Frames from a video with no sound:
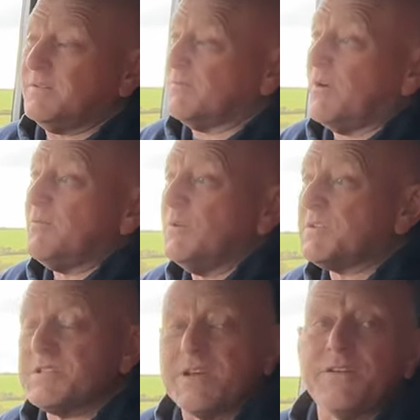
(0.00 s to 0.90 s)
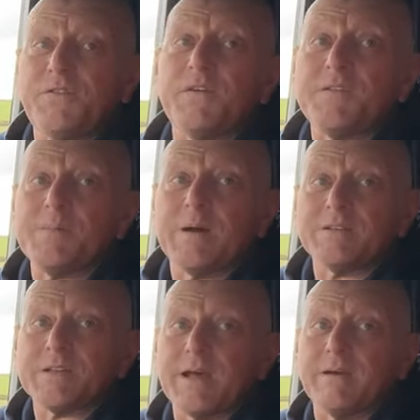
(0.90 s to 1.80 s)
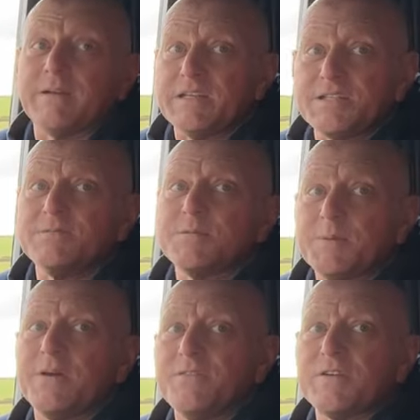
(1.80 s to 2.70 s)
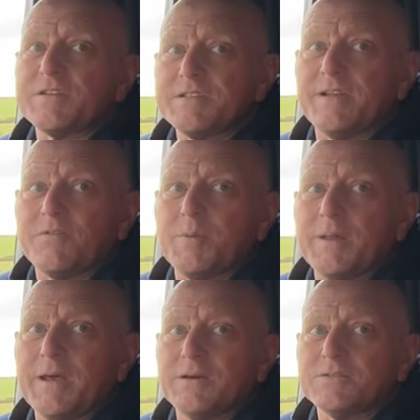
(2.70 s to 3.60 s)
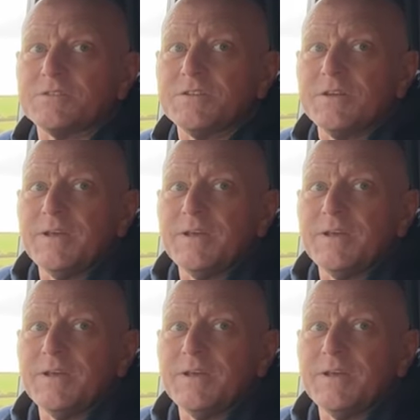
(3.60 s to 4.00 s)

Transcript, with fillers: the roadworks are say 50 miles an hour and he seems to be going faster than everybody else,